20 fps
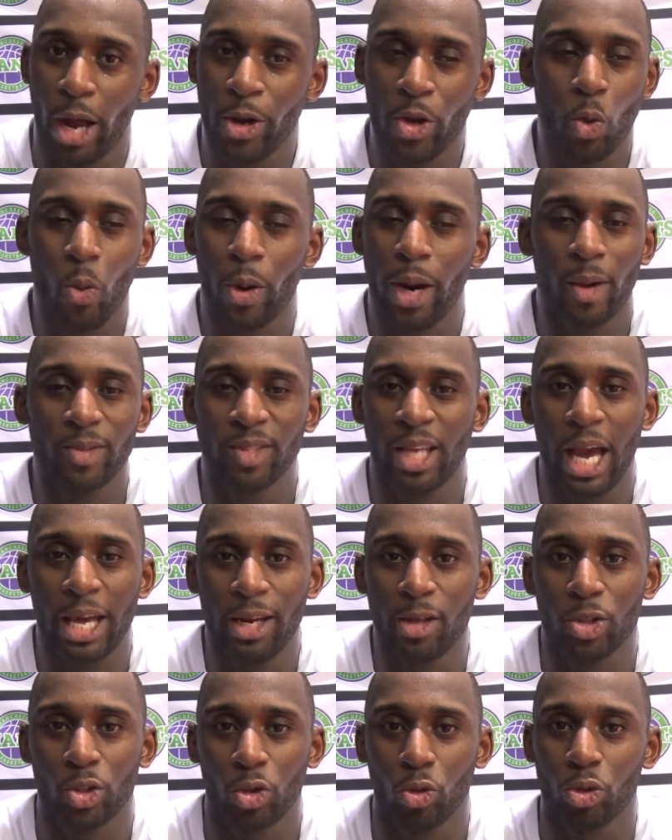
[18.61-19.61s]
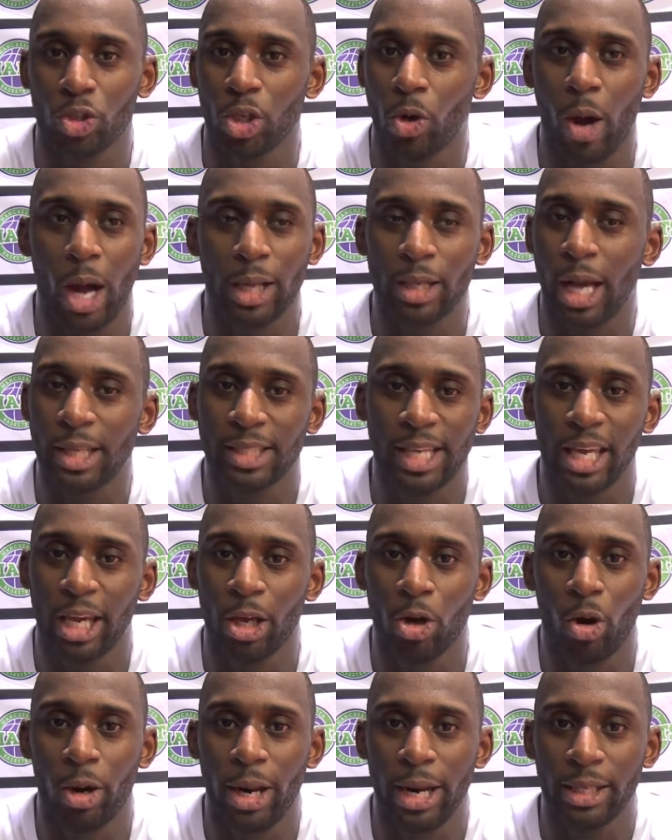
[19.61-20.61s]
I knew what I was getting into, so I take
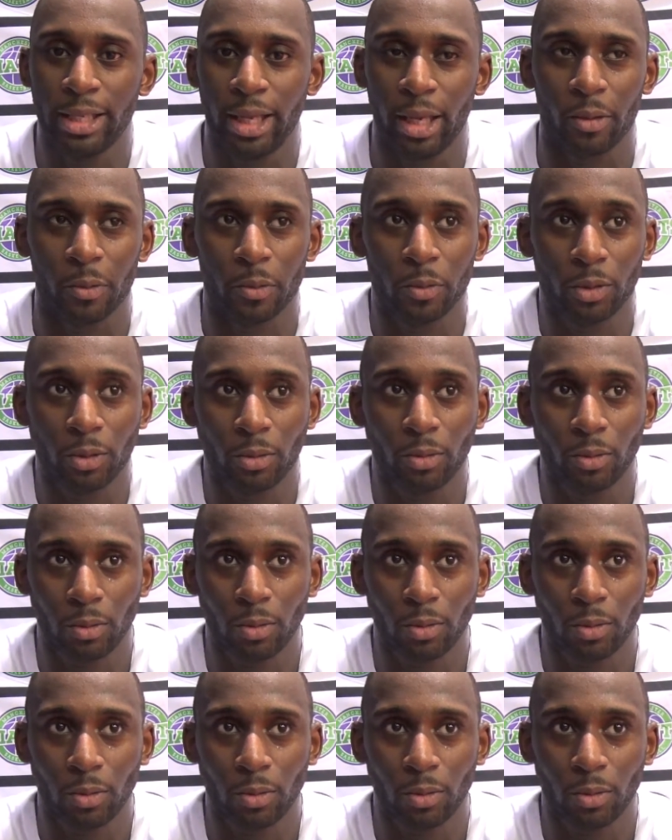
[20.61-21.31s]
it on every day.